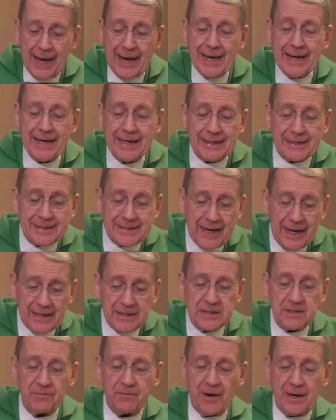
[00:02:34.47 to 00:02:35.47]
He
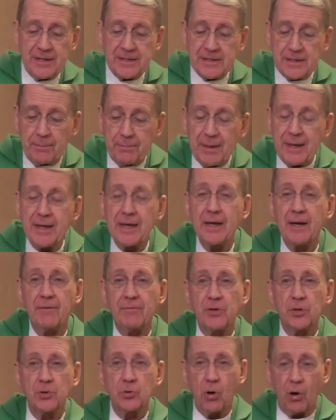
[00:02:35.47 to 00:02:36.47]
intensifies the meaning
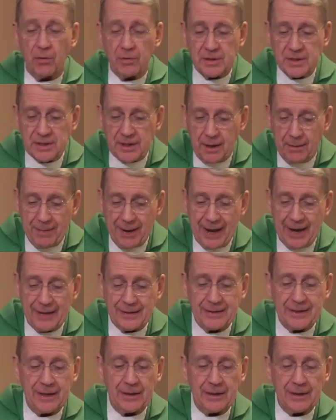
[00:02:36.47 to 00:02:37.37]
of the Torah's command,